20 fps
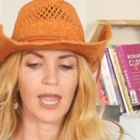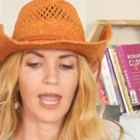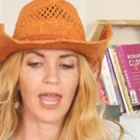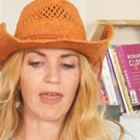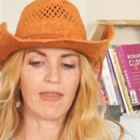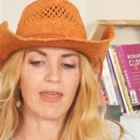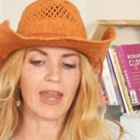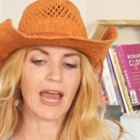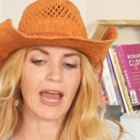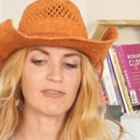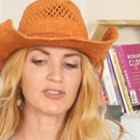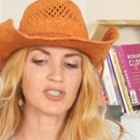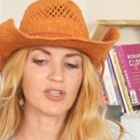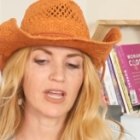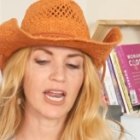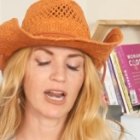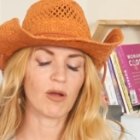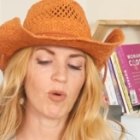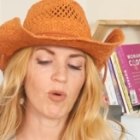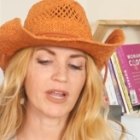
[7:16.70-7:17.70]
And then after
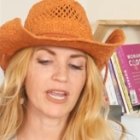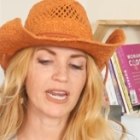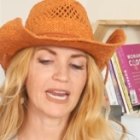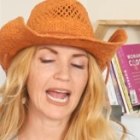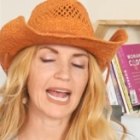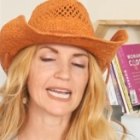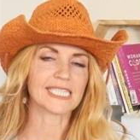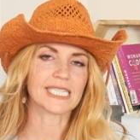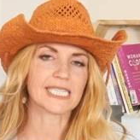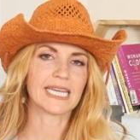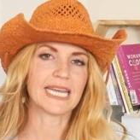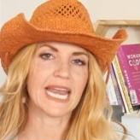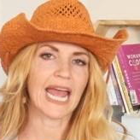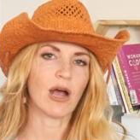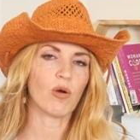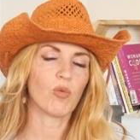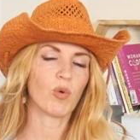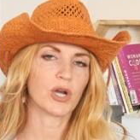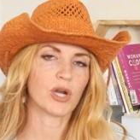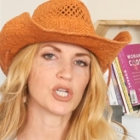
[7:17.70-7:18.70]
that, I want you to ask
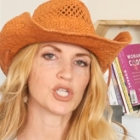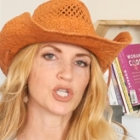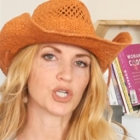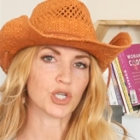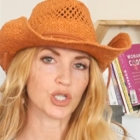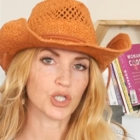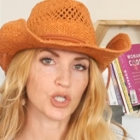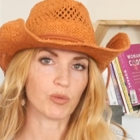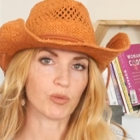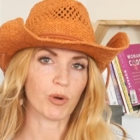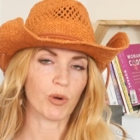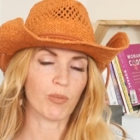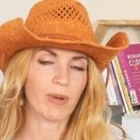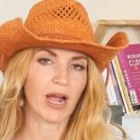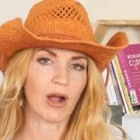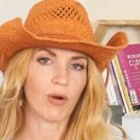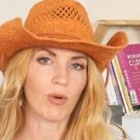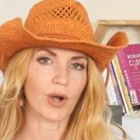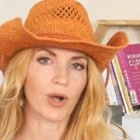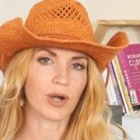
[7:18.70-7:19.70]
now, what is your
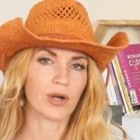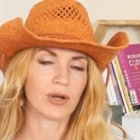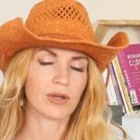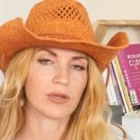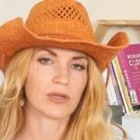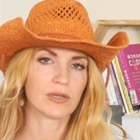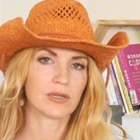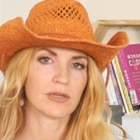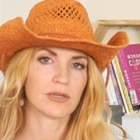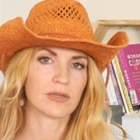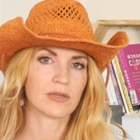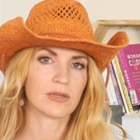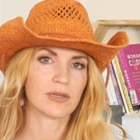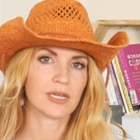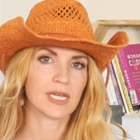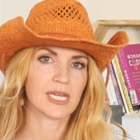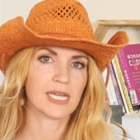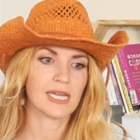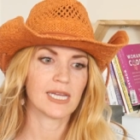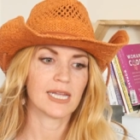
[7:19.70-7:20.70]
superpower?
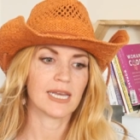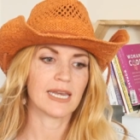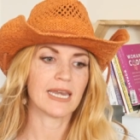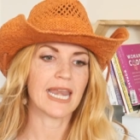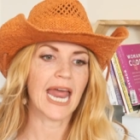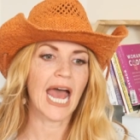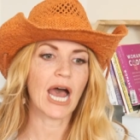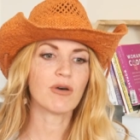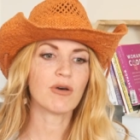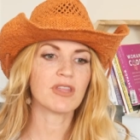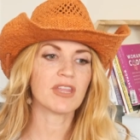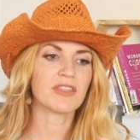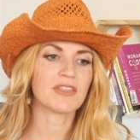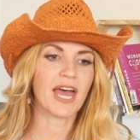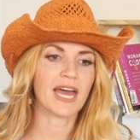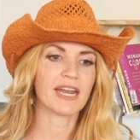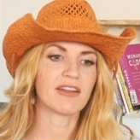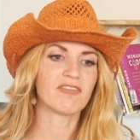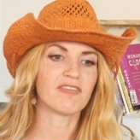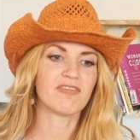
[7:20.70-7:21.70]
Now that
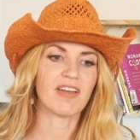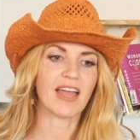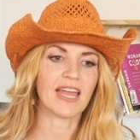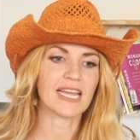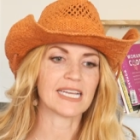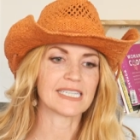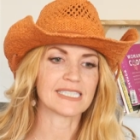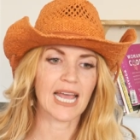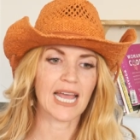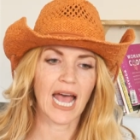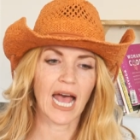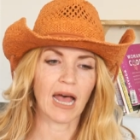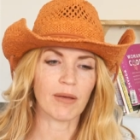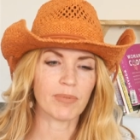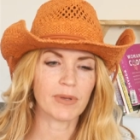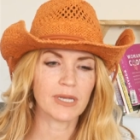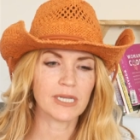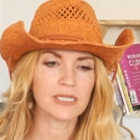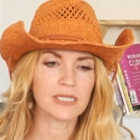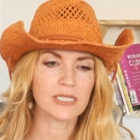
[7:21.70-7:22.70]
that event has
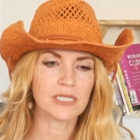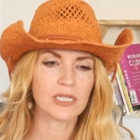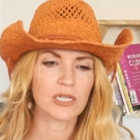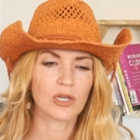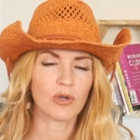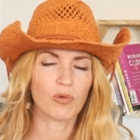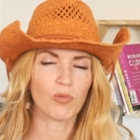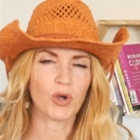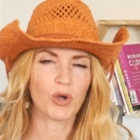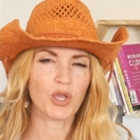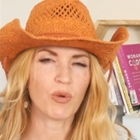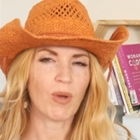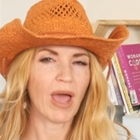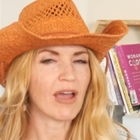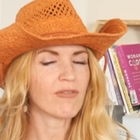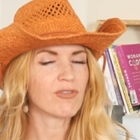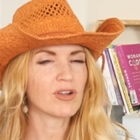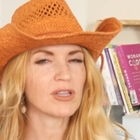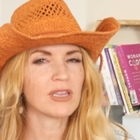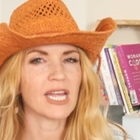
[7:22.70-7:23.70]
happened, will you
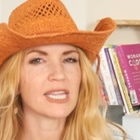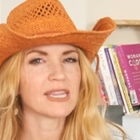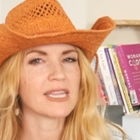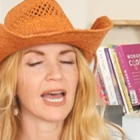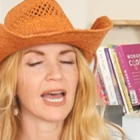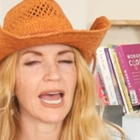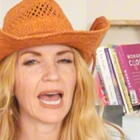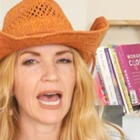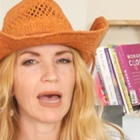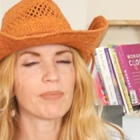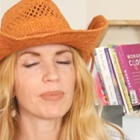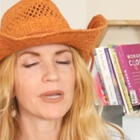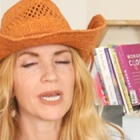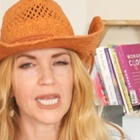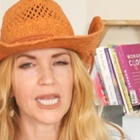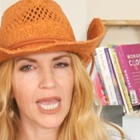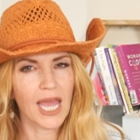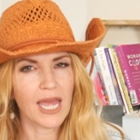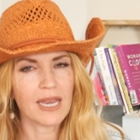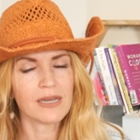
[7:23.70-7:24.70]
ever let that happen
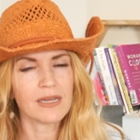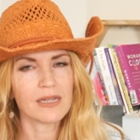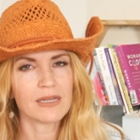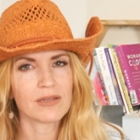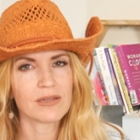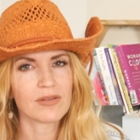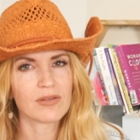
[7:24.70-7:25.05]
again?